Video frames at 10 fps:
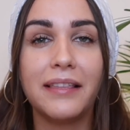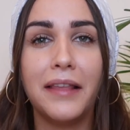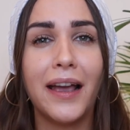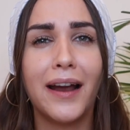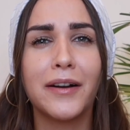and
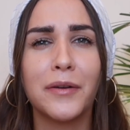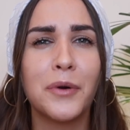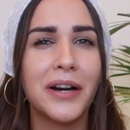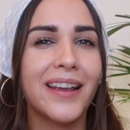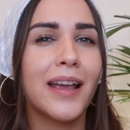they are
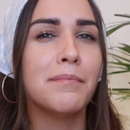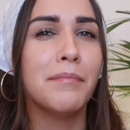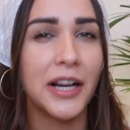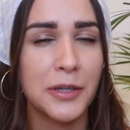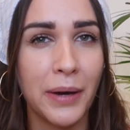
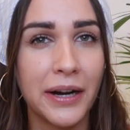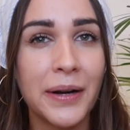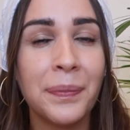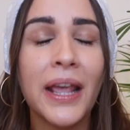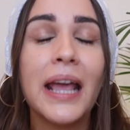working much
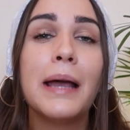better.